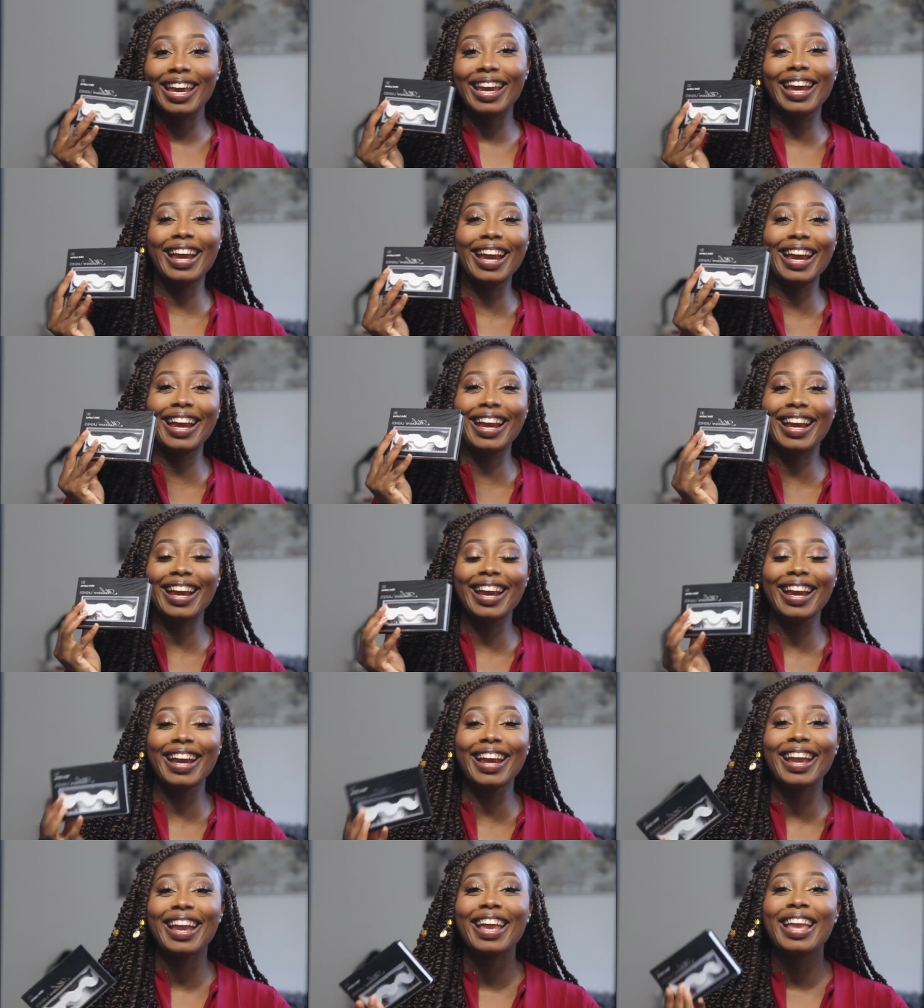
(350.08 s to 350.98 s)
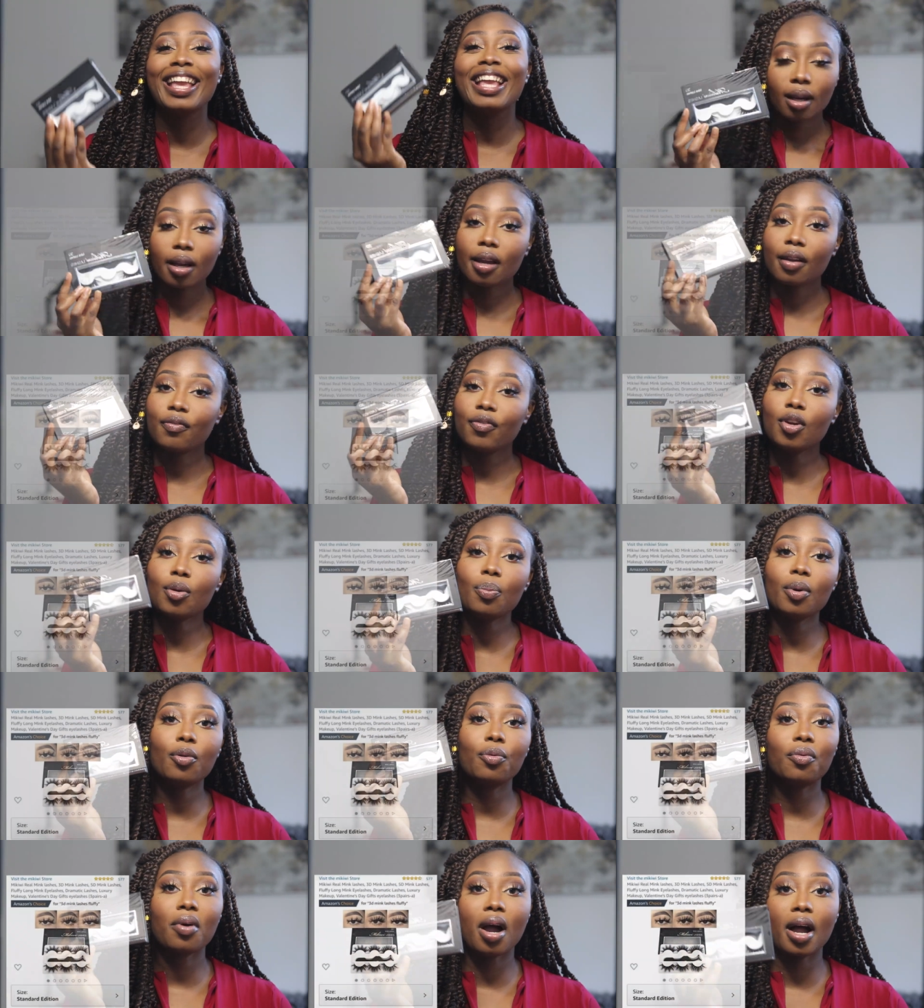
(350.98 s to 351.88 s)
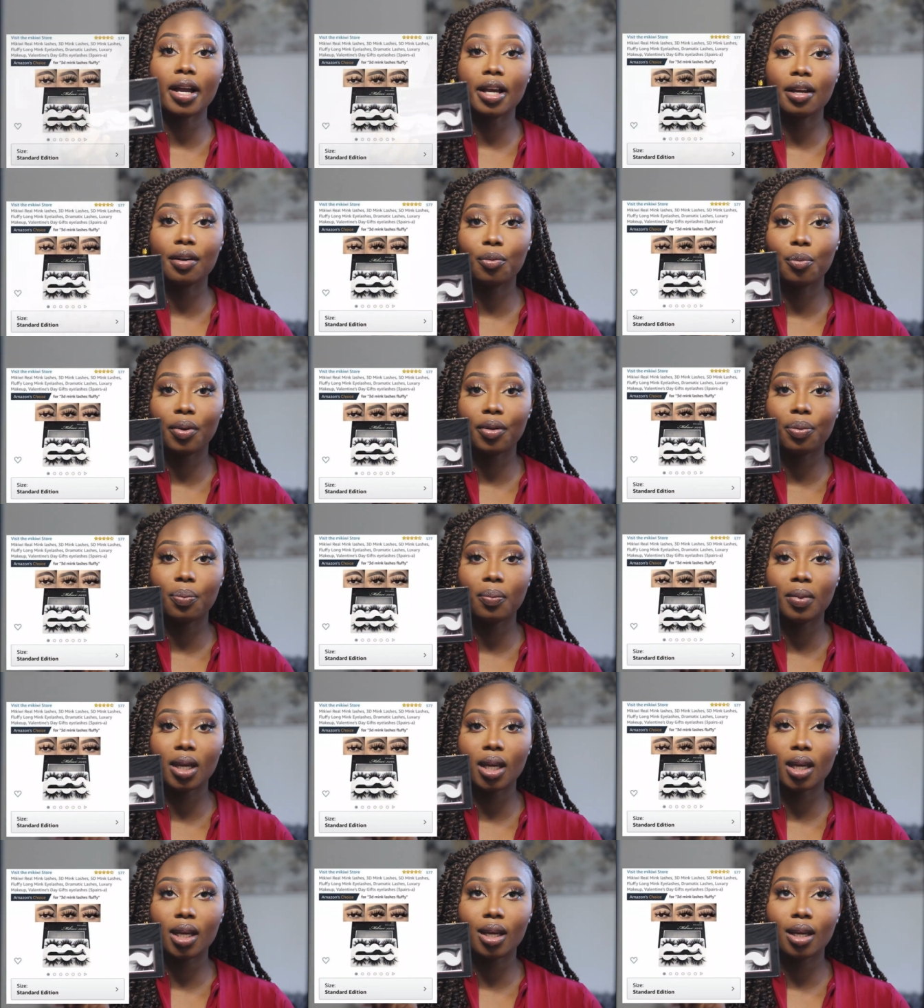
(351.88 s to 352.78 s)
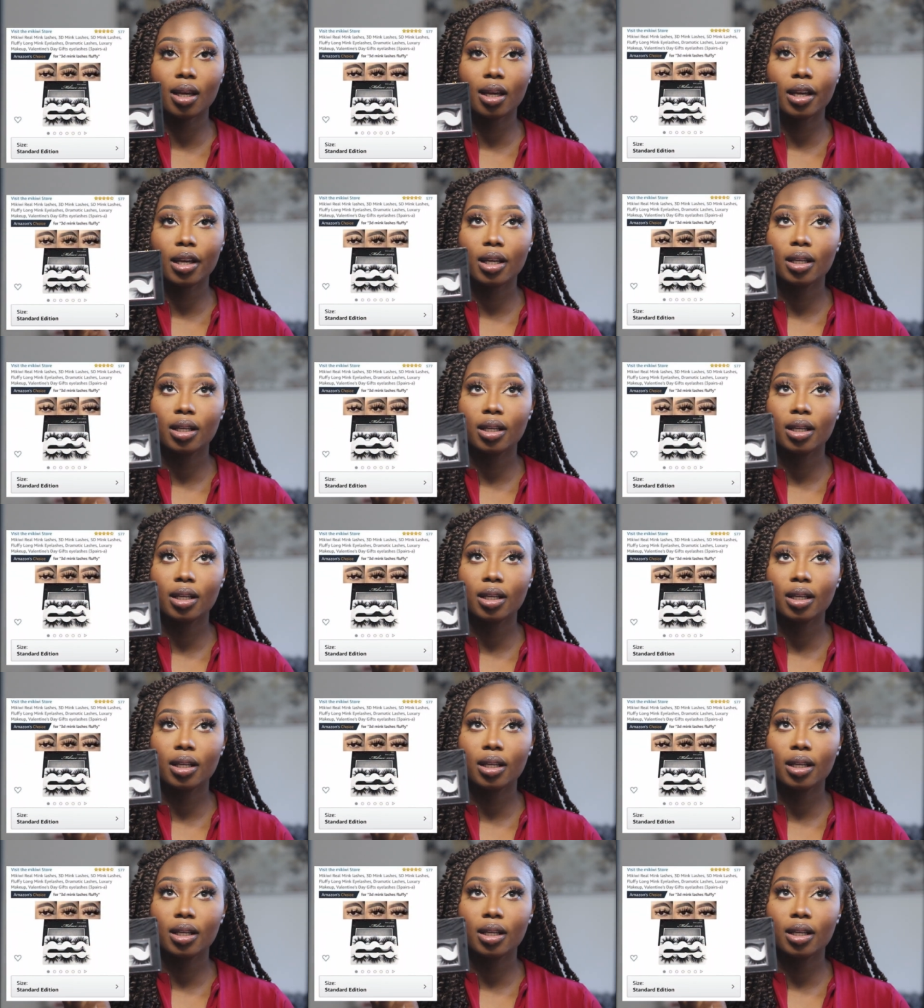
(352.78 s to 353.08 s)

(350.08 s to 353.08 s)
if you've been rocking with me